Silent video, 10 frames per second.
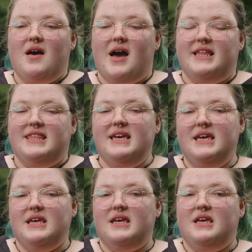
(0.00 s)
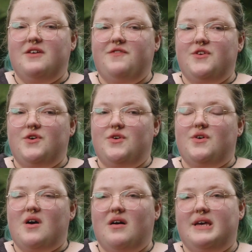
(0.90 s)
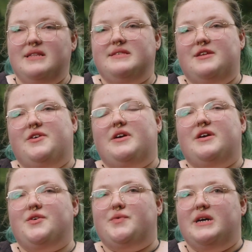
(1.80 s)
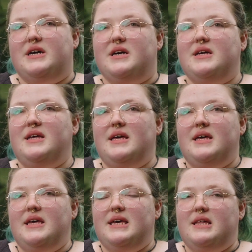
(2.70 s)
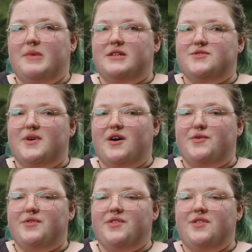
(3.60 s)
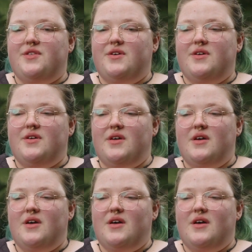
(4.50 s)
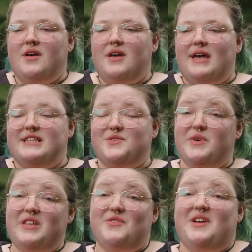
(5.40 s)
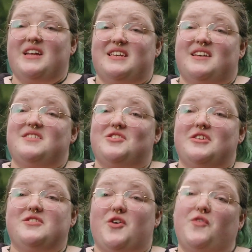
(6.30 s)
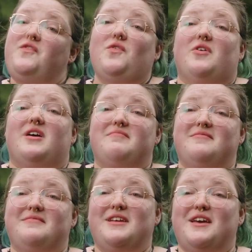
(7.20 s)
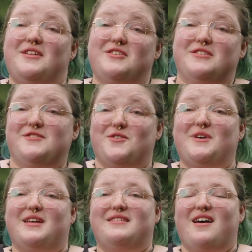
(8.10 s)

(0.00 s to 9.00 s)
I think if you are considering a career in mental health, it's a really good idea to just go for it. Just do it.